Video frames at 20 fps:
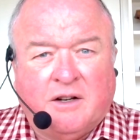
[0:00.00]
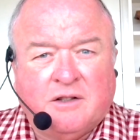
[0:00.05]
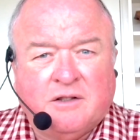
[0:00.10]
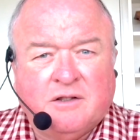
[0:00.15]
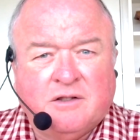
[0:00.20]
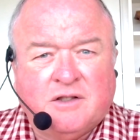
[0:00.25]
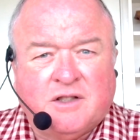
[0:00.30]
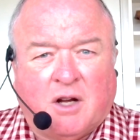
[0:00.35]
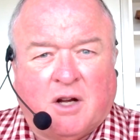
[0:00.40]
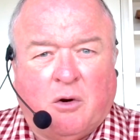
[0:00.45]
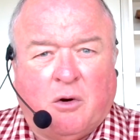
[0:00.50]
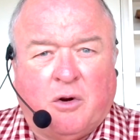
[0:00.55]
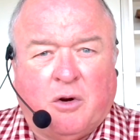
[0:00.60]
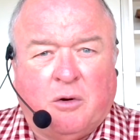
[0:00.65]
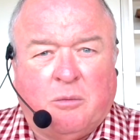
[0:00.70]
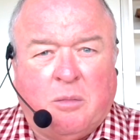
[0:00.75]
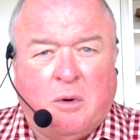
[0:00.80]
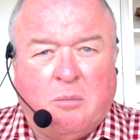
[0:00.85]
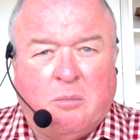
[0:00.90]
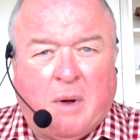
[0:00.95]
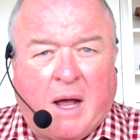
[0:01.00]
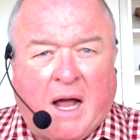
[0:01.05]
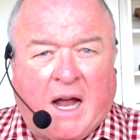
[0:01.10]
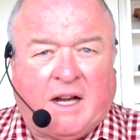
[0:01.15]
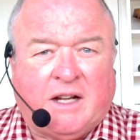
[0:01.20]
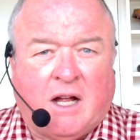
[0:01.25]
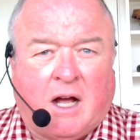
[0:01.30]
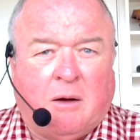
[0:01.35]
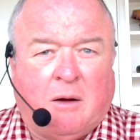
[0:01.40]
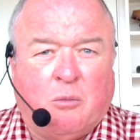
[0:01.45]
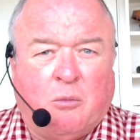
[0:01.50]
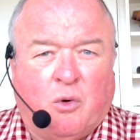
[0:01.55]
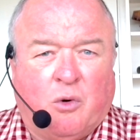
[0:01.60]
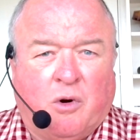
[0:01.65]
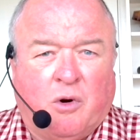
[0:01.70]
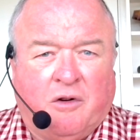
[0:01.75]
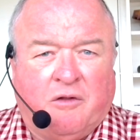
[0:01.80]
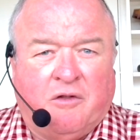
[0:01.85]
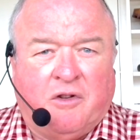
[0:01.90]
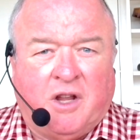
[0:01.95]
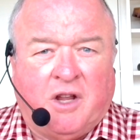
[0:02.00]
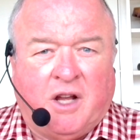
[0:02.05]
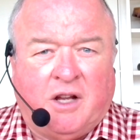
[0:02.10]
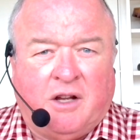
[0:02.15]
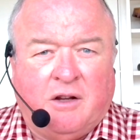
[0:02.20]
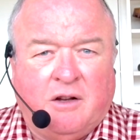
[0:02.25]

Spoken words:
so it could be backed up wherever the